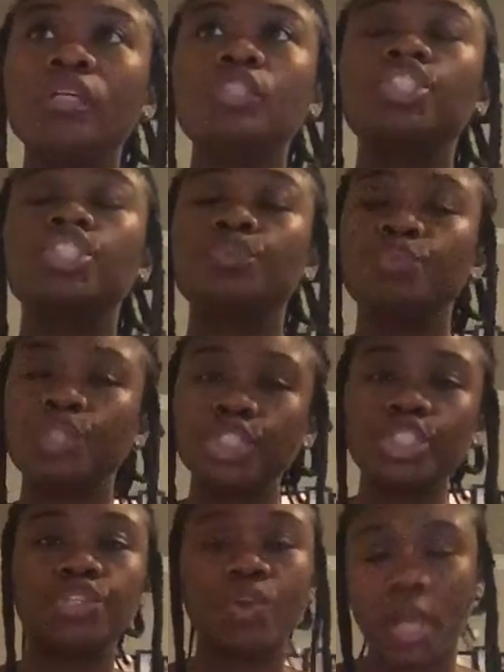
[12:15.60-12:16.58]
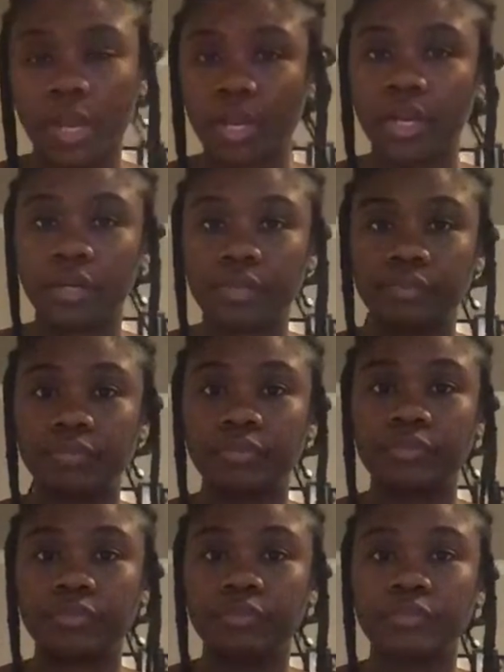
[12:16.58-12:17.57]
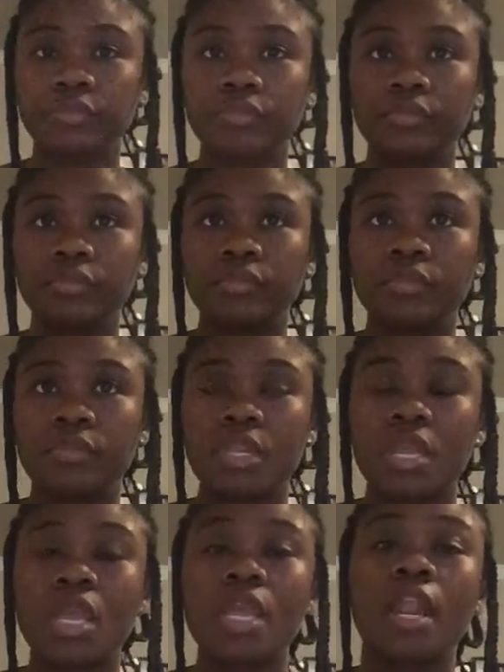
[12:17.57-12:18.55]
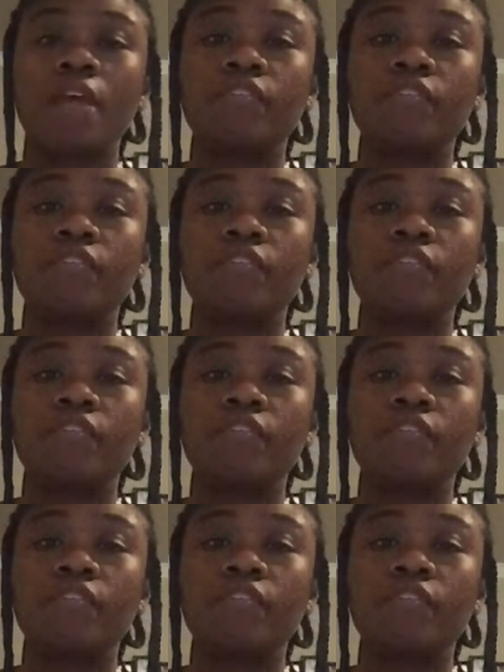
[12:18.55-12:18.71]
she was trying her. And